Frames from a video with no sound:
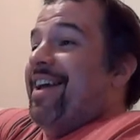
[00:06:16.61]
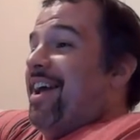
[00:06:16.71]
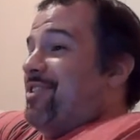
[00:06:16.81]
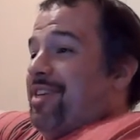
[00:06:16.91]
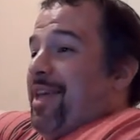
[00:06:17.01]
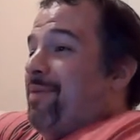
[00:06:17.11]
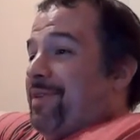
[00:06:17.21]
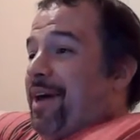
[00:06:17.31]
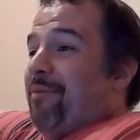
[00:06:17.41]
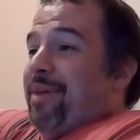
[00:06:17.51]
and she keeps
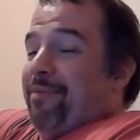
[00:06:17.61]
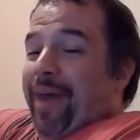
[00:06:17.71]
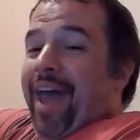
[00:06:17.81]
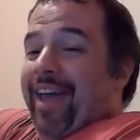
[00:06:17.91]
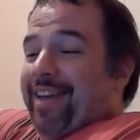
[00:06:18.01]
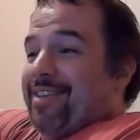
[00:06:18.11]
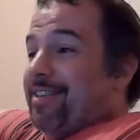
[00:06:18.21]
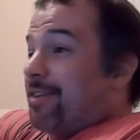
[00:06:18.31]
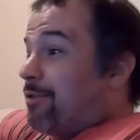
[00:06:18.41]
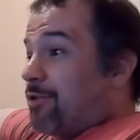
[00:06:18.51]
coming back, and he's
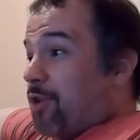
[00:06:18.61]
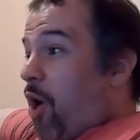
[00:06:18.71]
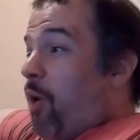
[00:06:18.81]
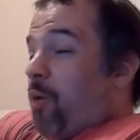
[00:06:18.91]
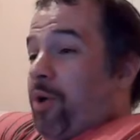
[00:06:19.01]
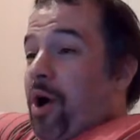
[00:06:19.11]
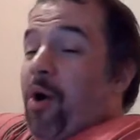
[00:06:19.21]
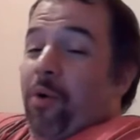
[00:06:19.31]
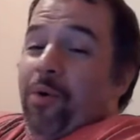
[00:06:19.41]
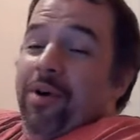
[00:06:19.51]
like, just
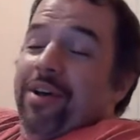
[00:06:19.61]
go,